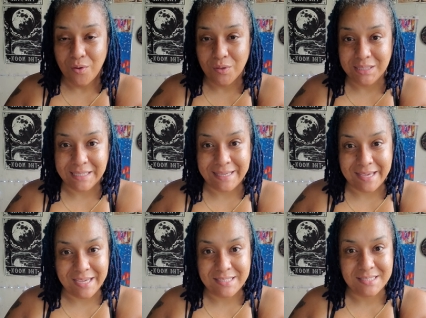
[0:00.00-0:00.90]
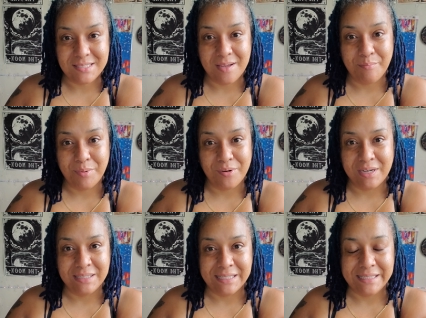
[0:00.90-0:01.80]
on the case number
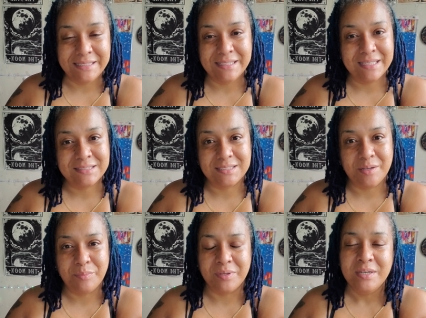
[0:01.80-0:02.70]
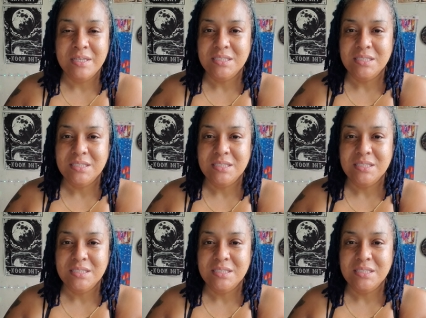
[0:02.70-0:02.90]
and the index number